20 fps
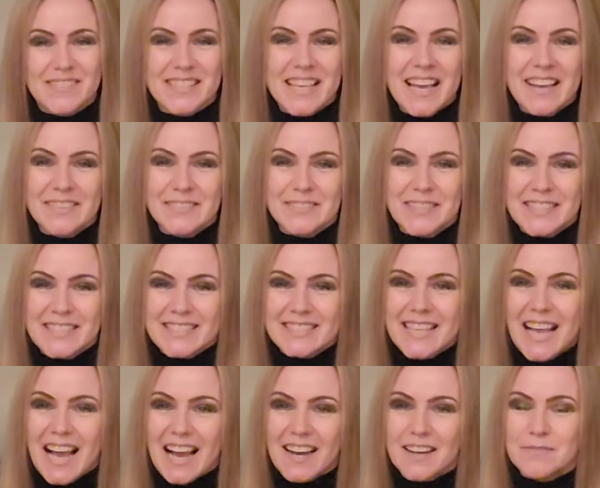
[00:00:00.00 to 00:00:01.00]
So
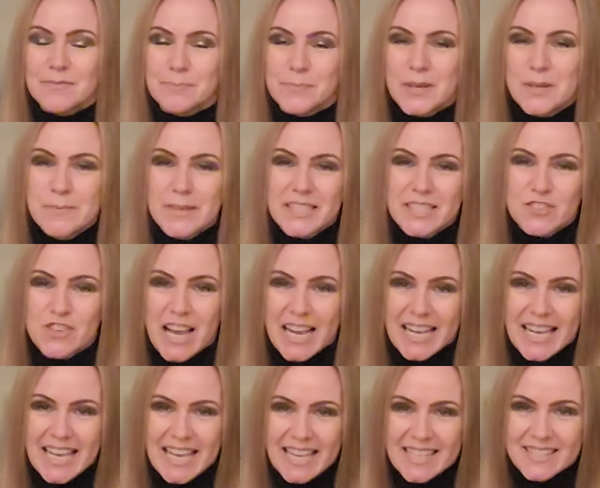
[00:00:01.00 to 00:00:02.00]
I've put him on the
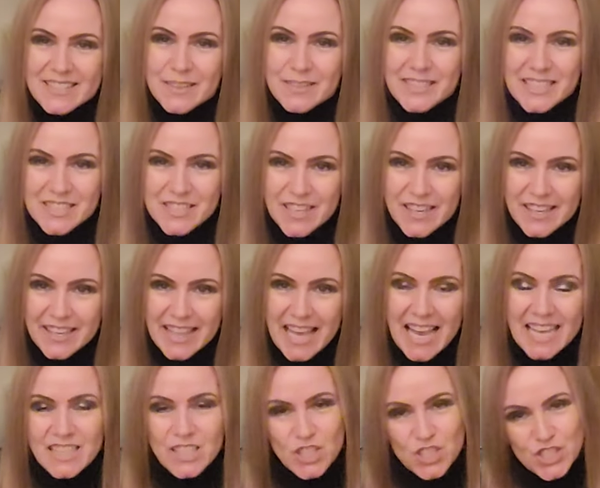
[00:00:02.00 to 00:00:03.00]
track here, so I'm going to show you
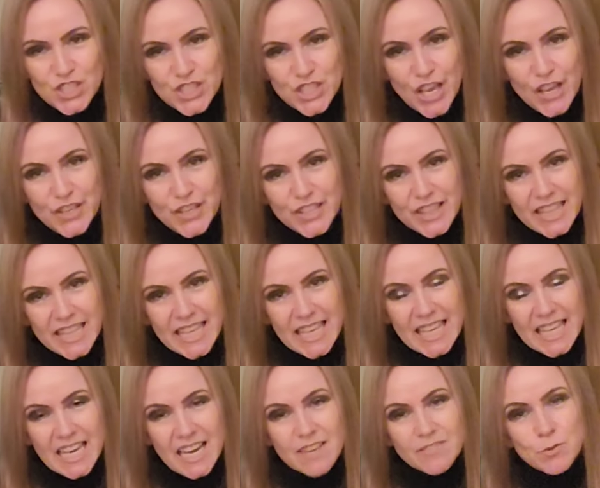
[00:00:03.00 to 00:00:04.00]
that, and I'll show you
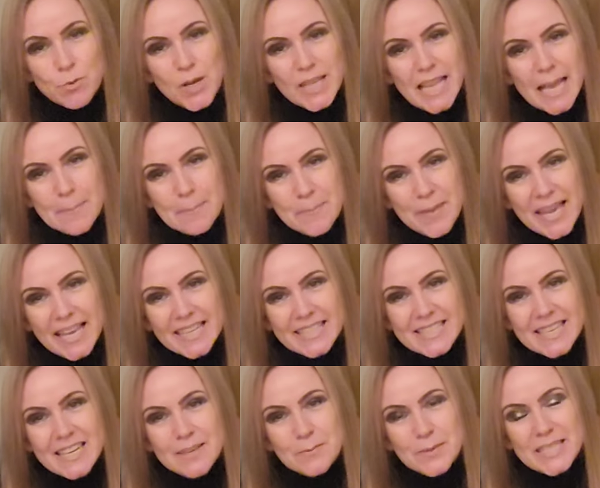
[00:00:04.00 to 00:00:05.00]
the other one I
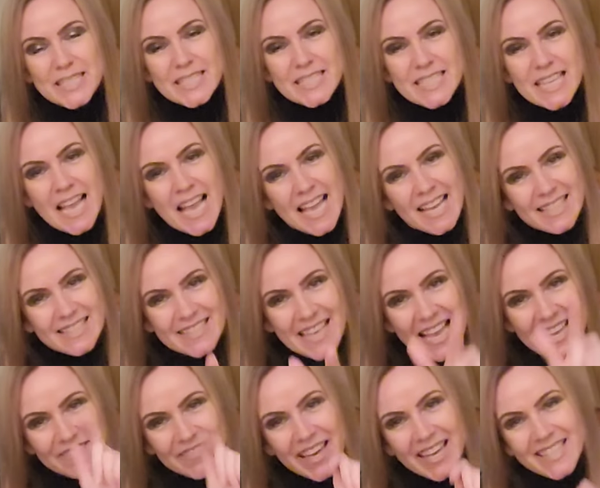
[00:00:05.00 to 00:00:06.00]
picked up, which
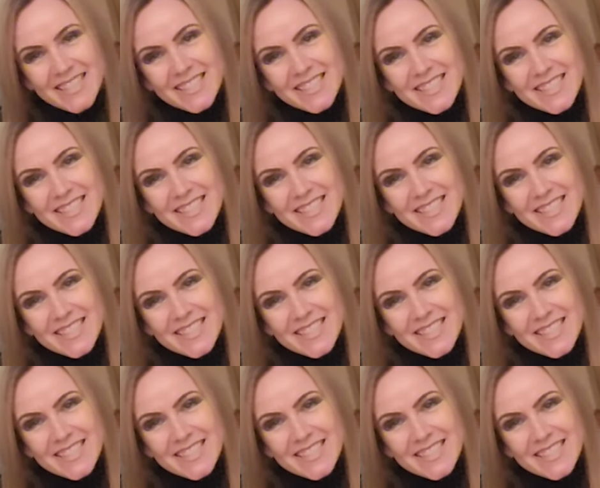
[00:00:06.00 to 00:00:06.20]
David,